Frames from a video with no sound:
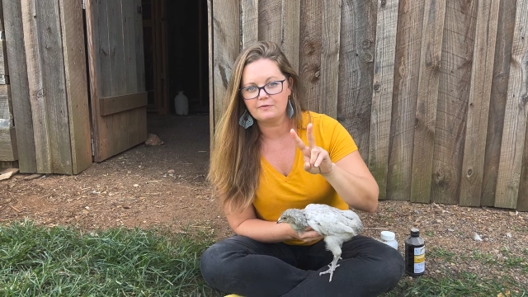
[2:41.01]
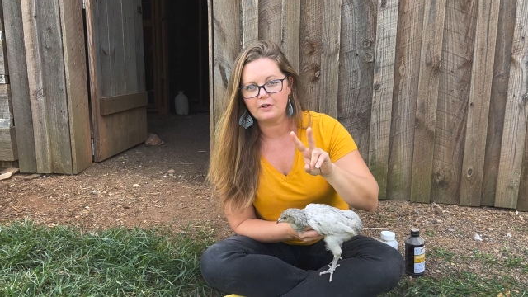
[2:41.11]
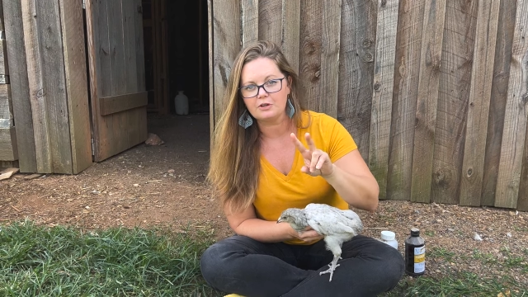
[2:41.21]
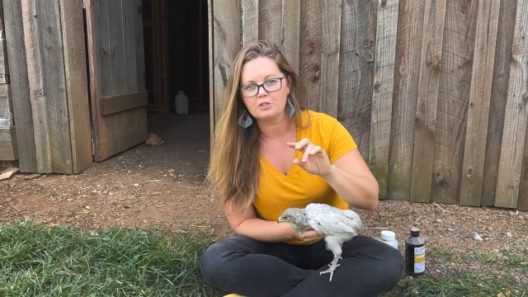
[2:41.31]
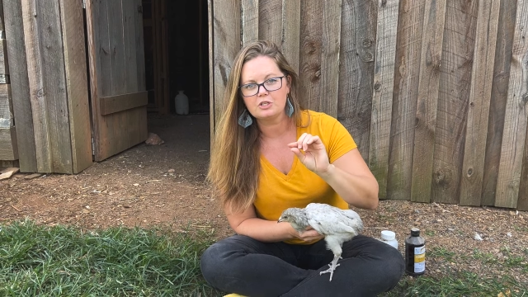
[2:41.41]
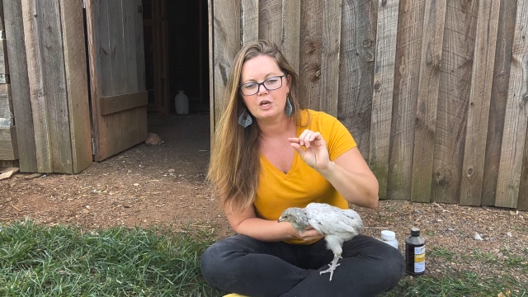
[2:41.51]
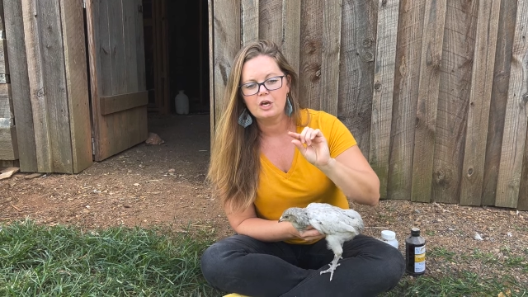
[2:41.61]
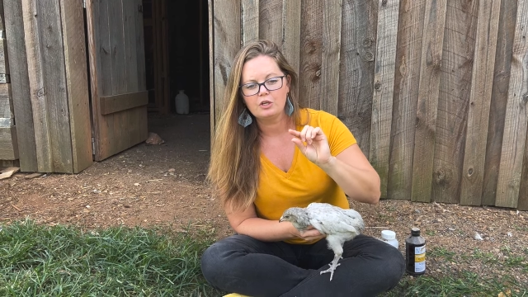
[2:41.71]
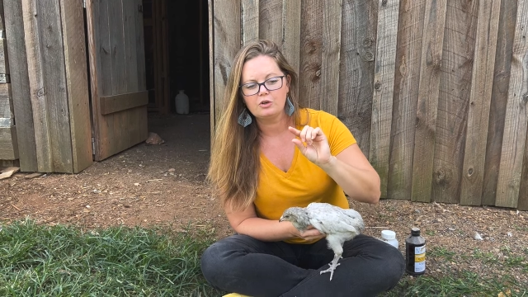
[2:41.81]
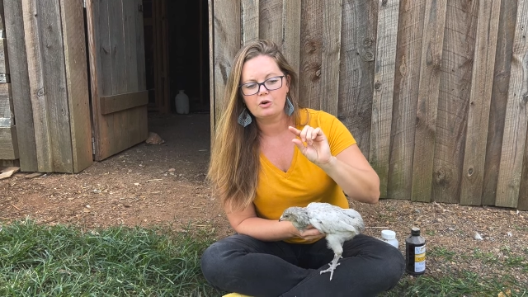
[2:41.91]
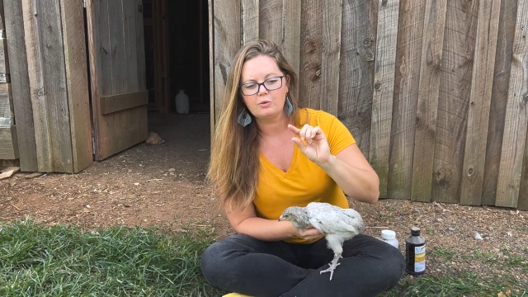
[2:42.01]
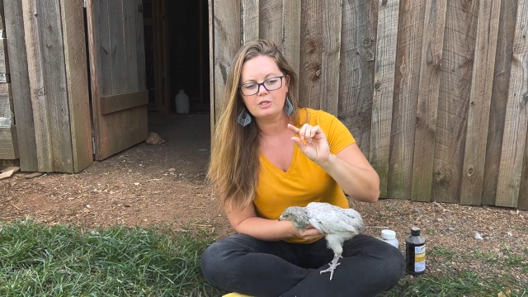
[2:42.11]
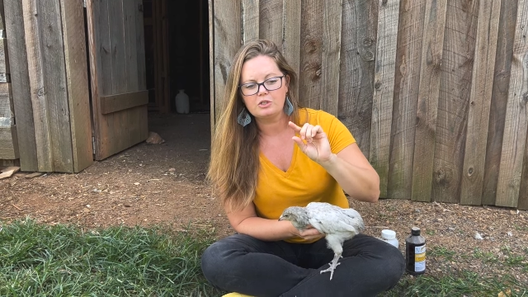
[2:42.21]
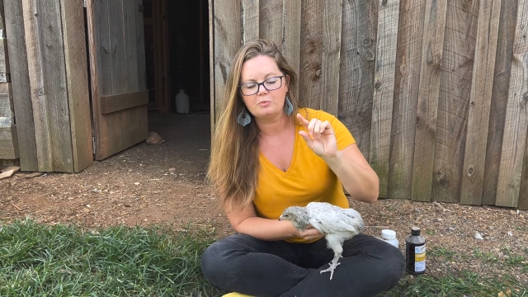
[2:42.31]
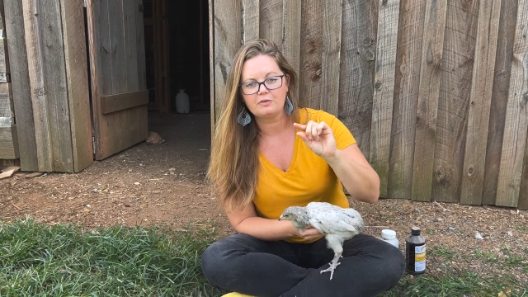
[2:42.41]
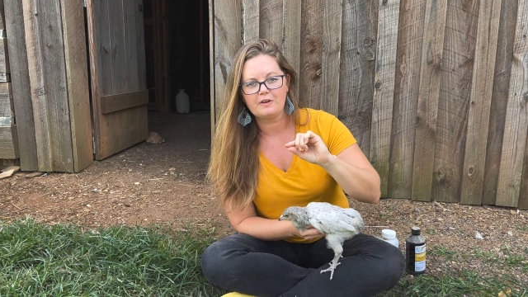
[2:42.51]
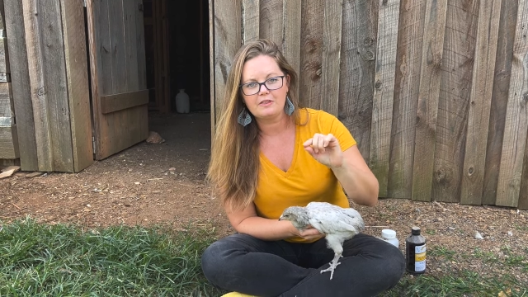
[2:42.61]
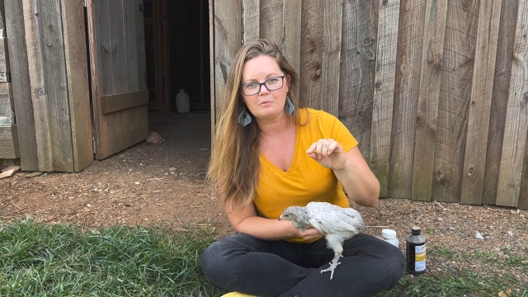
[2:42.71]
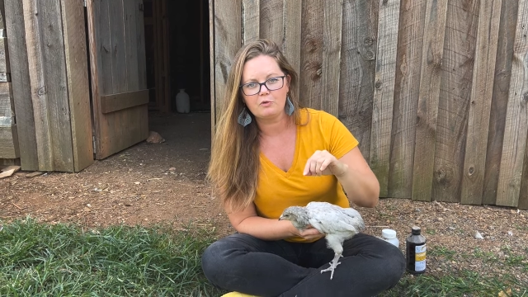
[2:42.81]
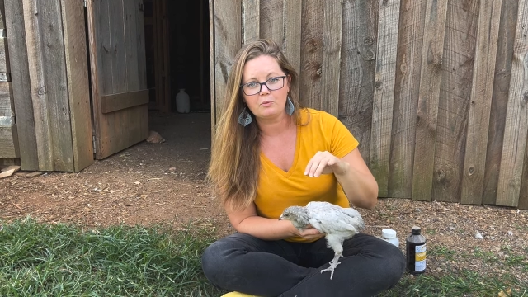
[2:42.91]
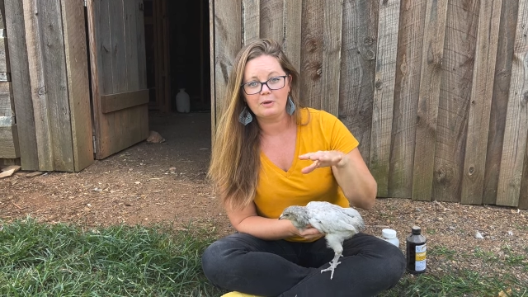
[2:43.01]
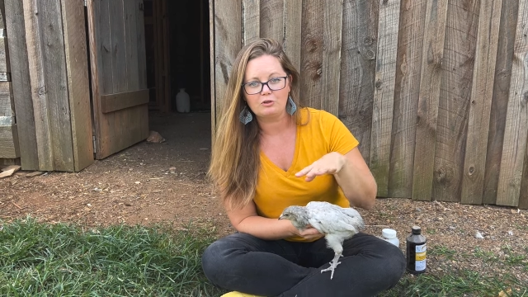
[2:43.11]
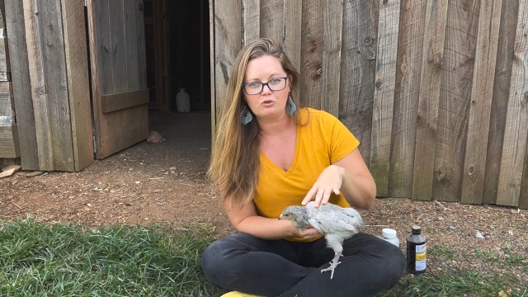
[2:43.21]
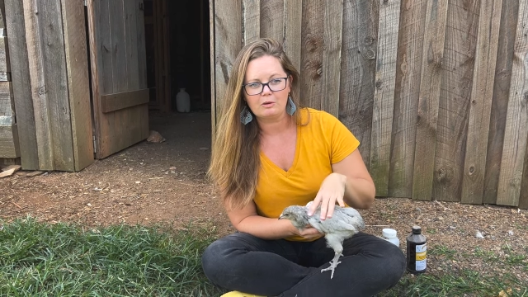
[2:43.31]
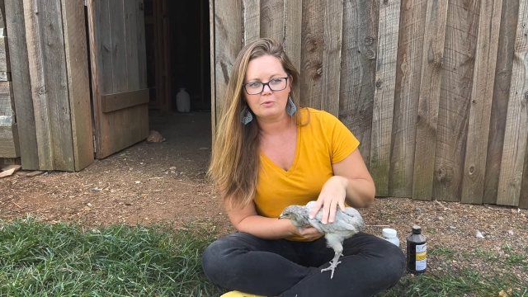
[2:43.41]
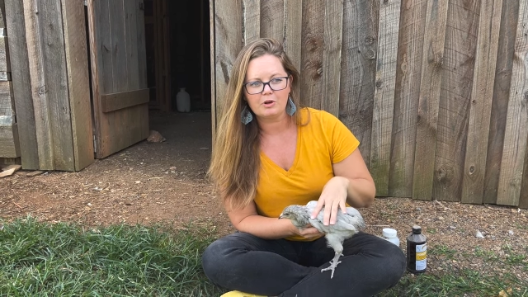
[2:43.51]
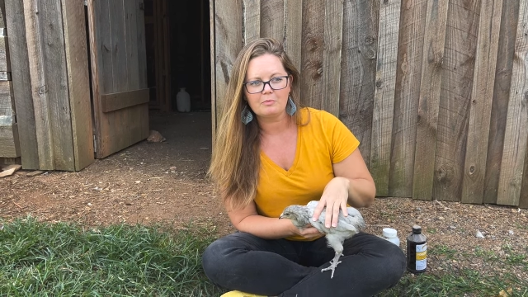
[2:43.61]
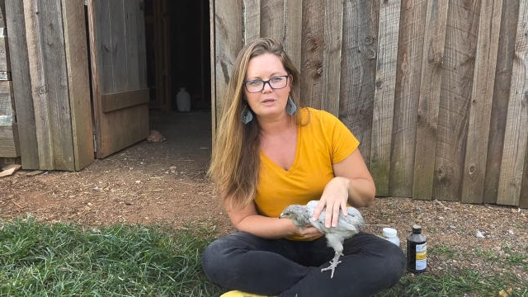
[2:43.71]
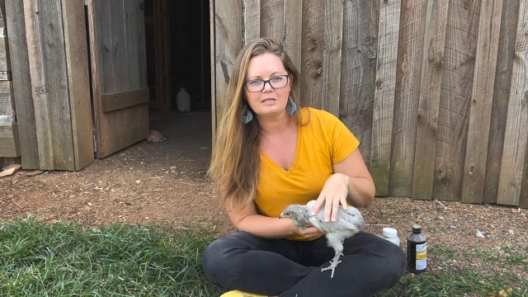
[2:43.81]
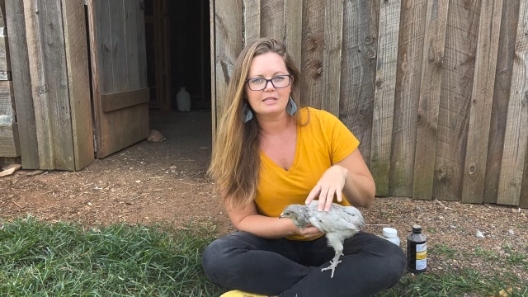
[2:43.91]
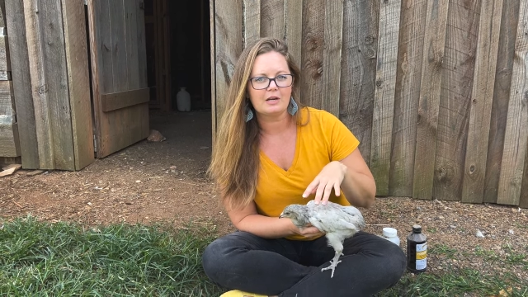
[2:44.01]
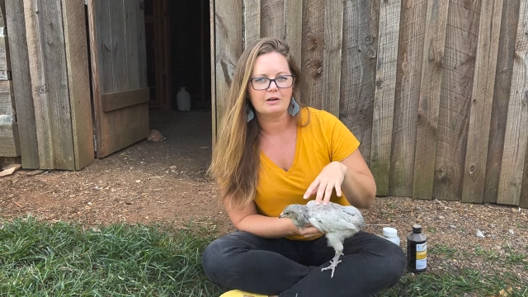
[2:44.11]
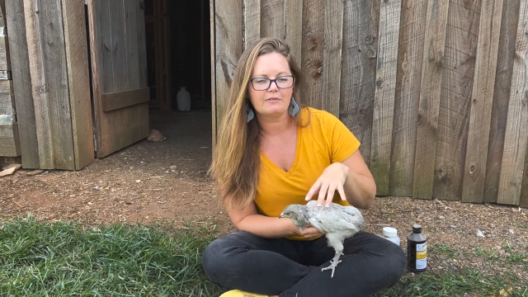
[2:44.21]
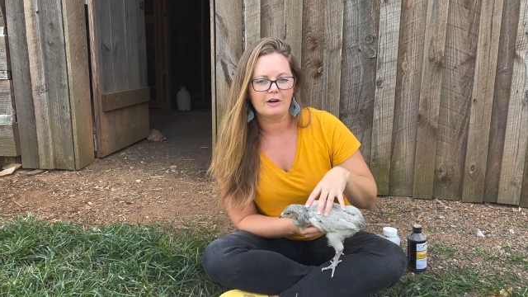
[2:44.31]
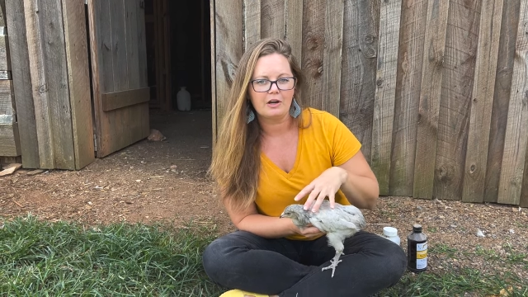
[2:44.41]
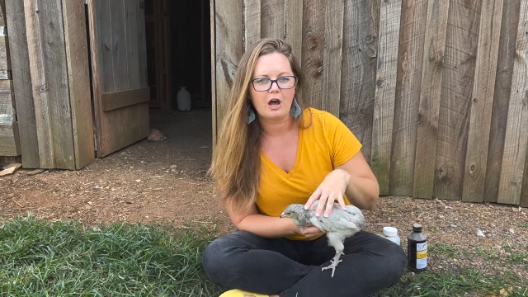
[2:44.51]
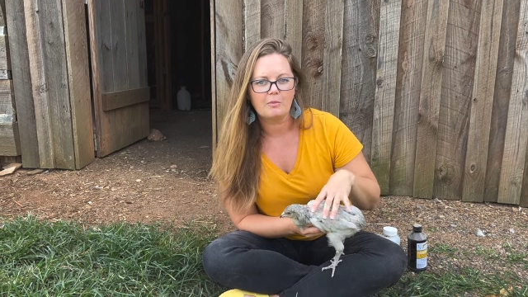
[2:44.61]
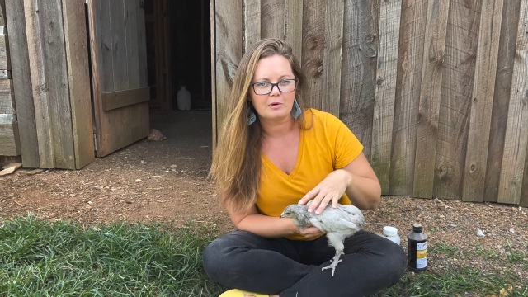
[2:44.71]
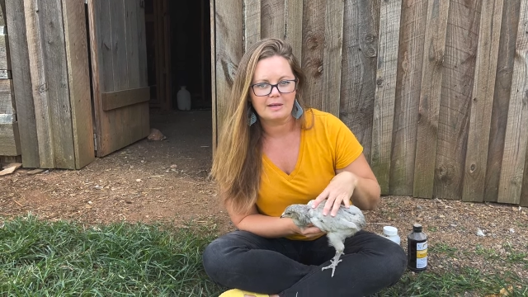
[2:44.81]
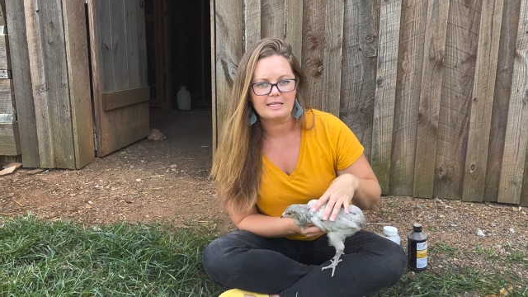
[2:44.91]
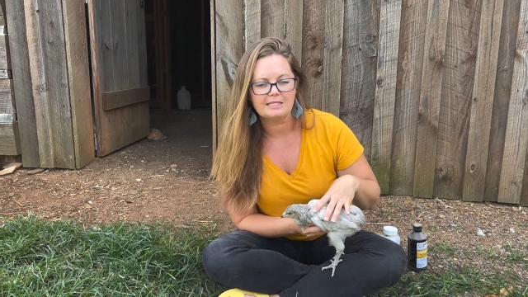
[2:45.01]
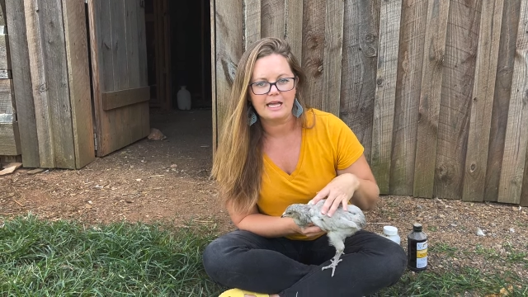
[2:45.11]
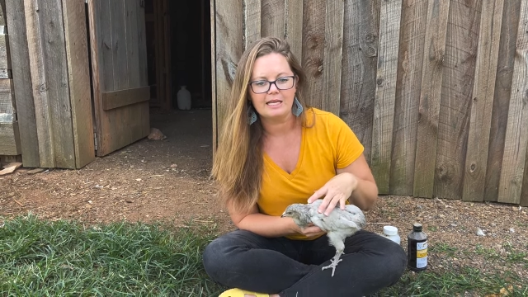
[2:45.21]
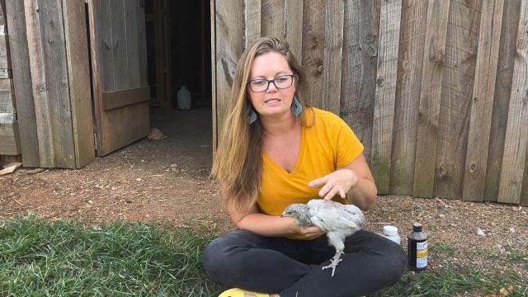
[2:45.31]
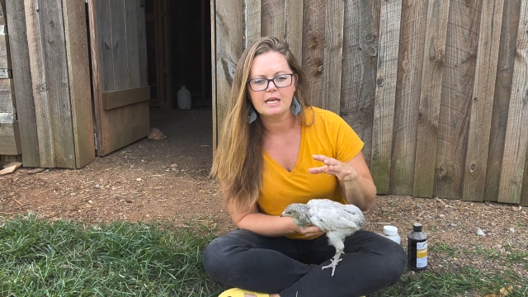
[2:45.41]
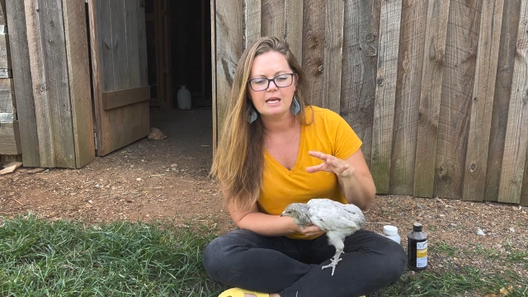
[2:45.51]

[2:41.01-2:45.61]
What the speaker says: First, you're going to prevent them from being trampled on because they are in a very compromised state.